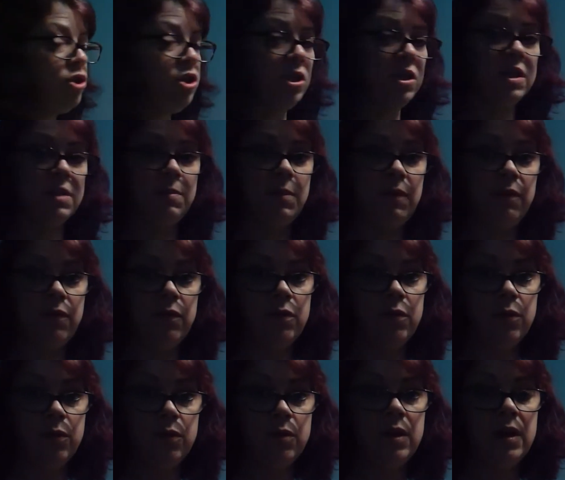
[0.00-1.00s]
just
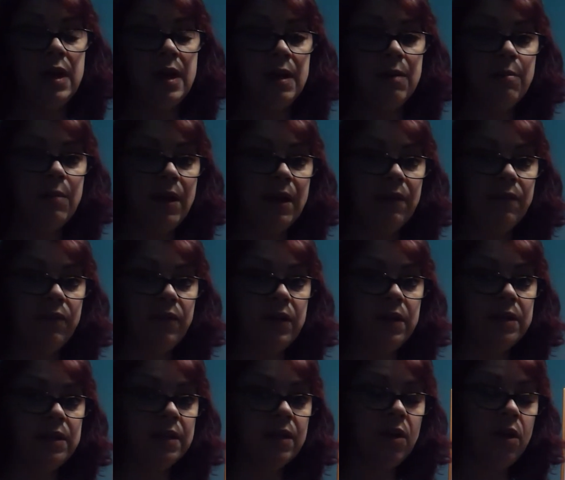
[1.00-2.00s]
before my
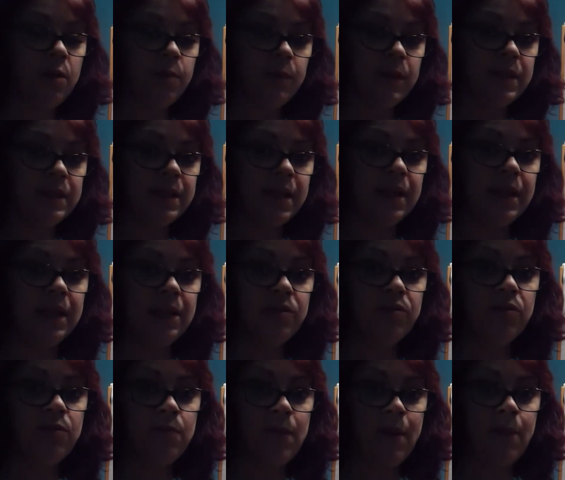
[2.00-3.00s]
inverted commas, I need to
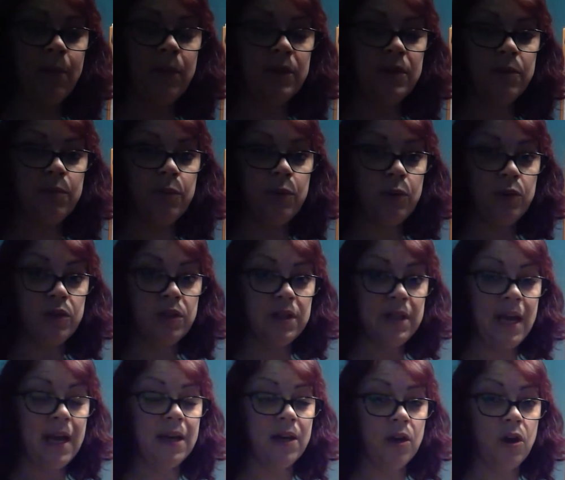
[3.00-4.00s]
remember to put
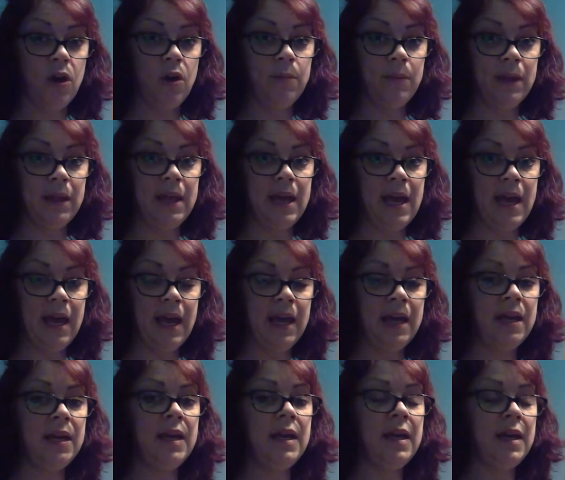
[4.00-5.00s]
that comma there
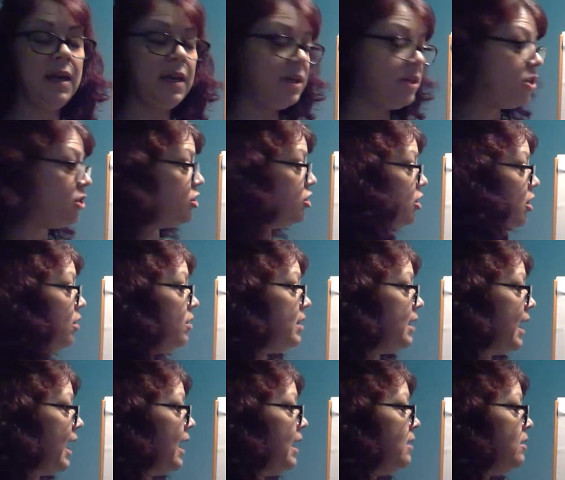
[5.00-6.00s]
to show
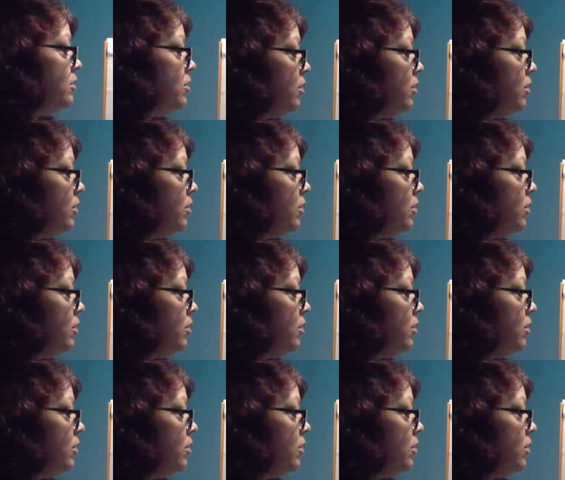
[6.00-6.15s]
the end